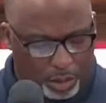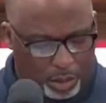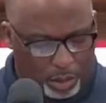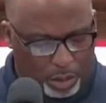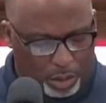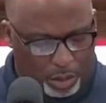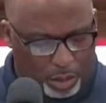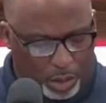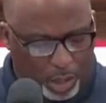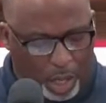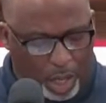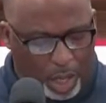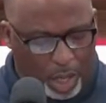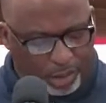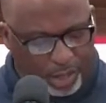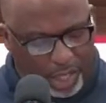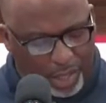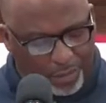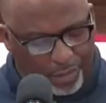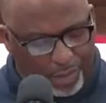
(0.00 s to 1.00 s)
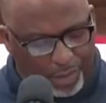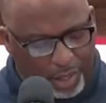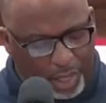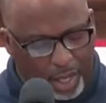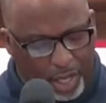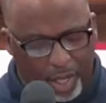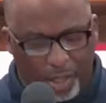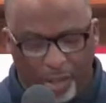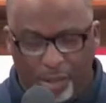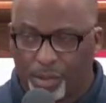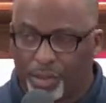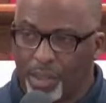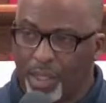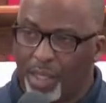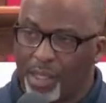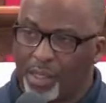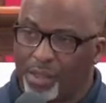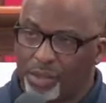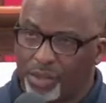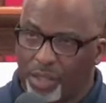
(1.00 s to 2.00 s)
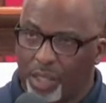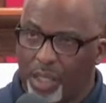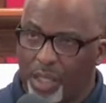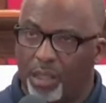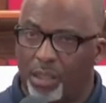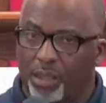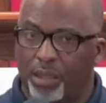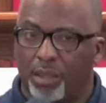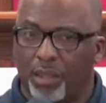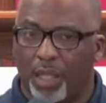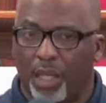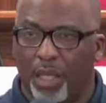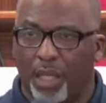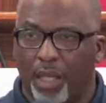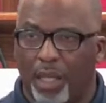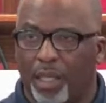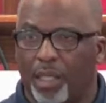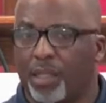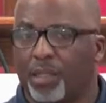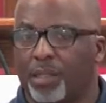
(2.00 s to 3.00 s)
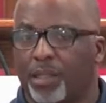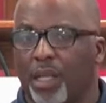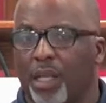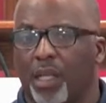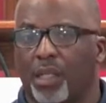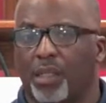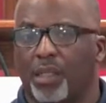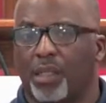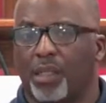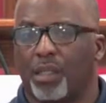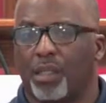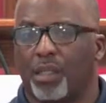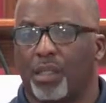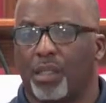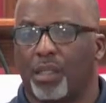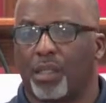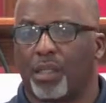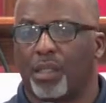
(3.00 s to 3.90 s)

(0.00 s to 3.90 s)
God's heavenly angels and Satan and his angels can present